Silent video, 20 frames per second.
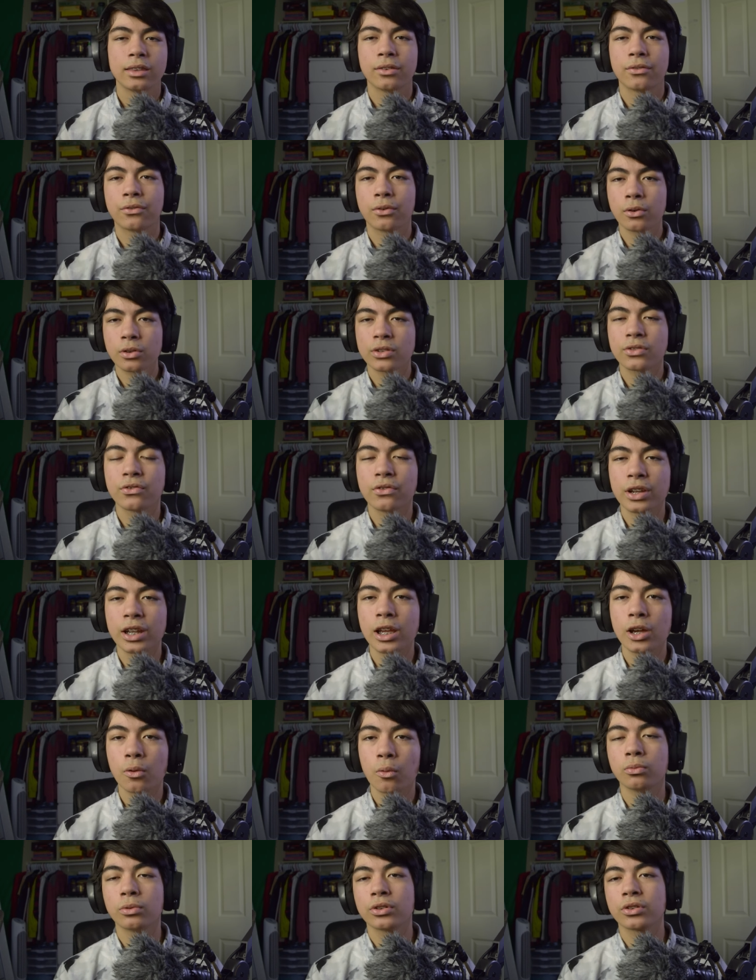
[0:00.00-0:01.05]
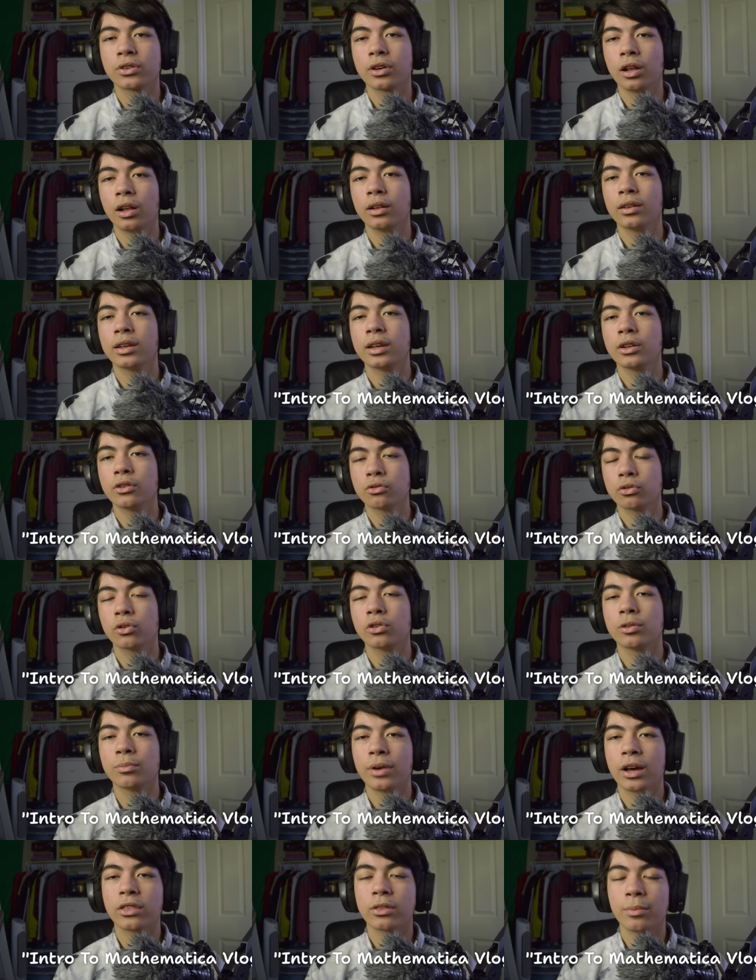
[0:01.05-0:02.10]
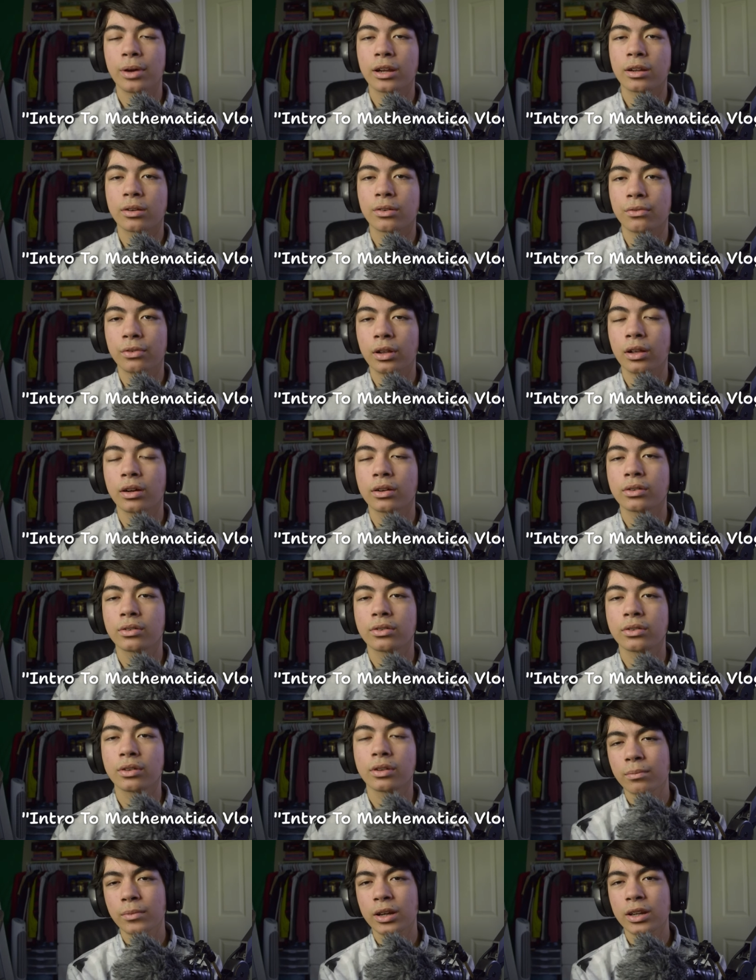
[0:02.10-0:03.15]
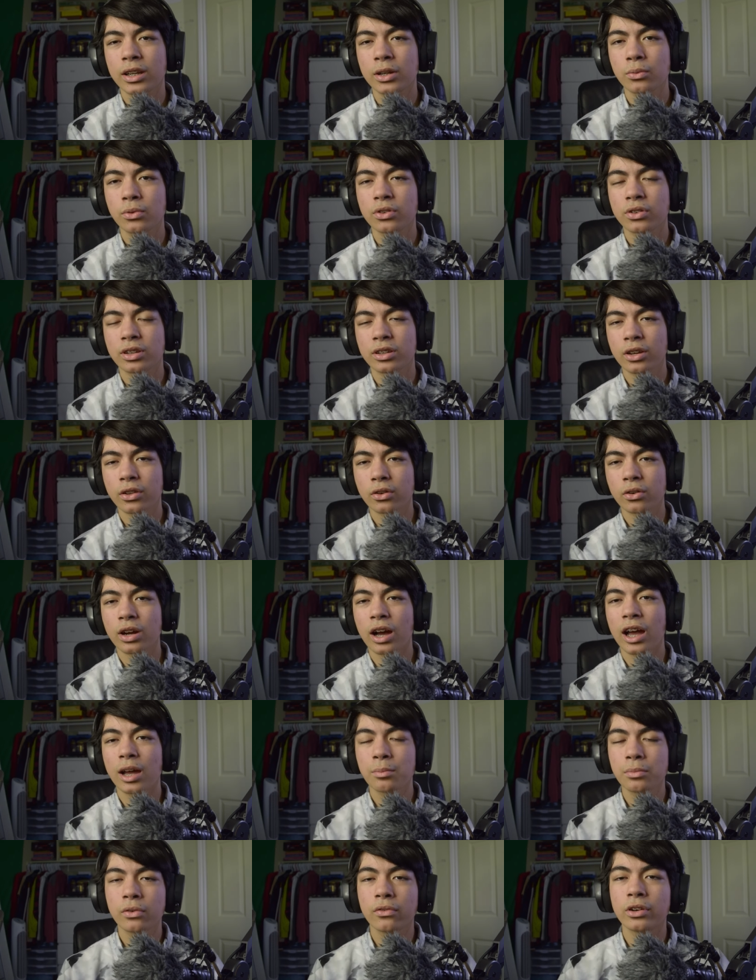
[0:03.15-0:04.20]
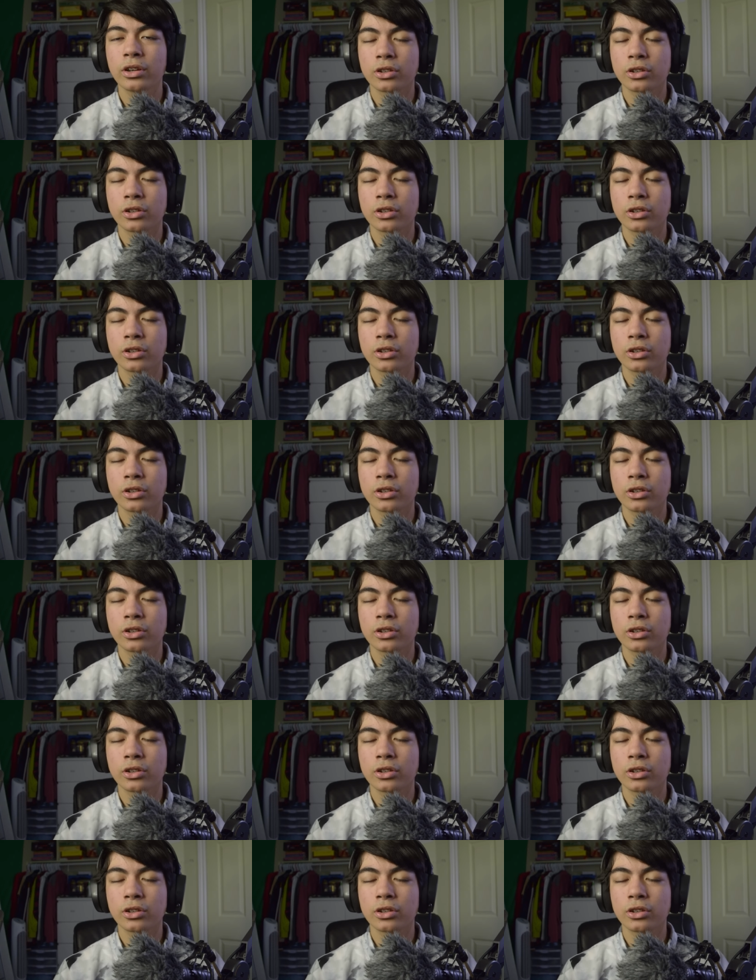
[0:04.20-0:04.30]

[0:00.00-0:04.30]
the first video was called Intro to Mathematic Vlogs, and it was another iMovie